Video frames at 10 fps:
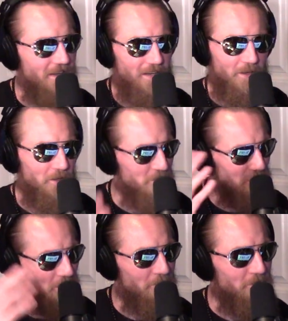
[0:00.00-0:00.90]
I also
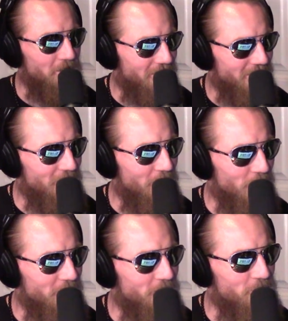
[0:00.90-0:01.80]
have to go
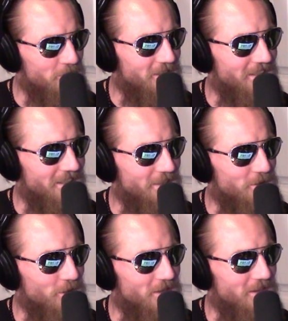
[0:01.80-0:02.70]
get some shit done and
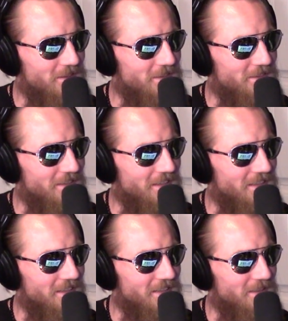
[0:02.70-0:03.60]
try to get this,
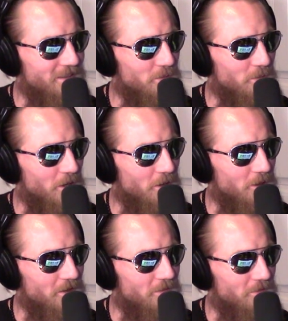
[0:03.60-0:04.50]
uh, get this bar
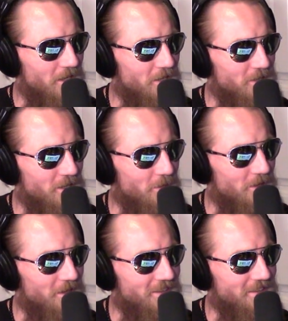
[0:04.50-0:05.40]
finished up
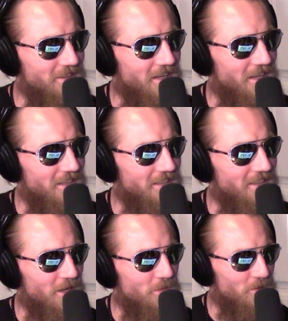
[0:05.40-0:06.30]
here so that I
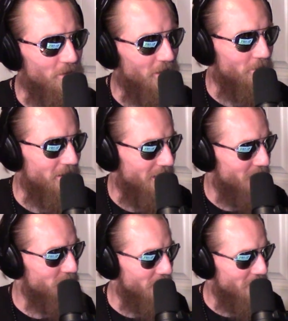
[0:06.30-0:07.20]
can uh, move on to my
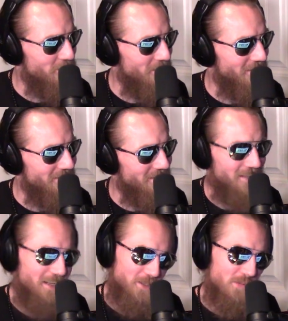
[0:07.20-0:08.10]
next project and the
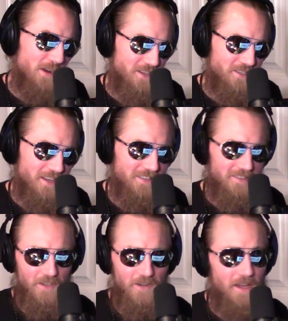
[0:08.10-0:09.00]
All next right. project.
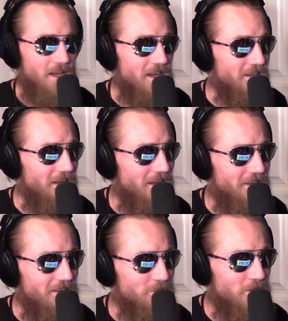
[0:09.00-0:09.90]
So,
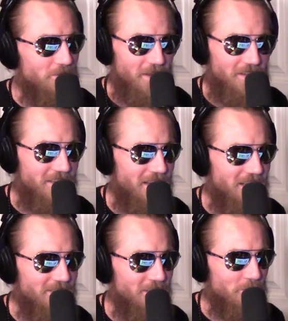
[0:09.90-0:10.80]
yeah, it's been
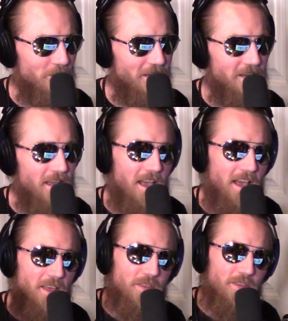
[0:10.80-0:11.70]
fantastic, man.
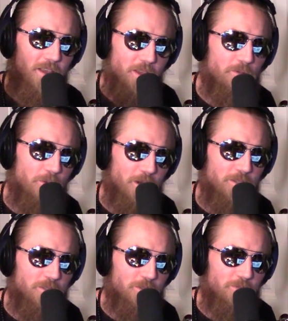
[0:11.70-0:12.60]
Thank you for
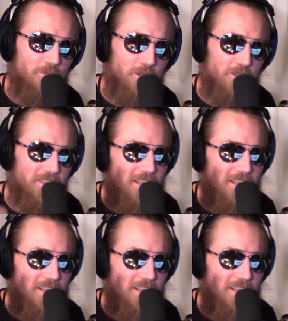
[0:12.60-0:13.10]
watching To The Fullest.